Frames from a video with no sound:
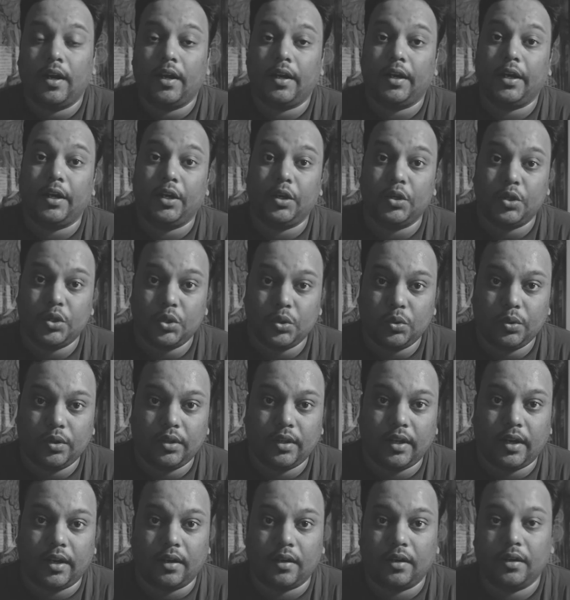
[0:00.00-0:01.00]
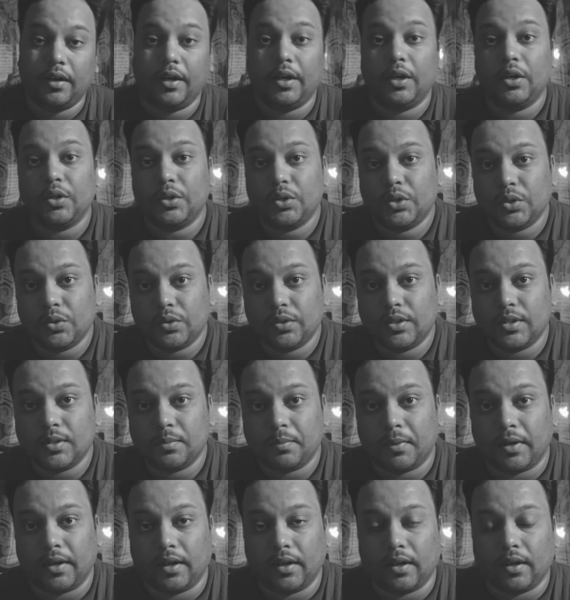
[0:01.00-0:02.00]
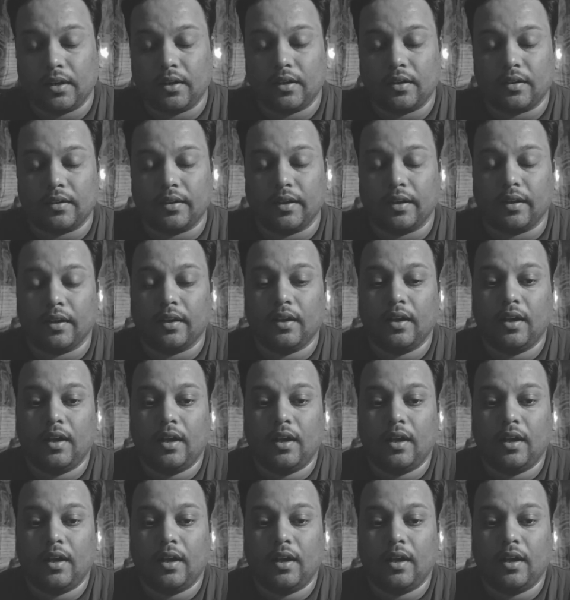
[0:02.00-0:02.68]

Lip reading: Did you shoot that? Did you shoot this particular thing?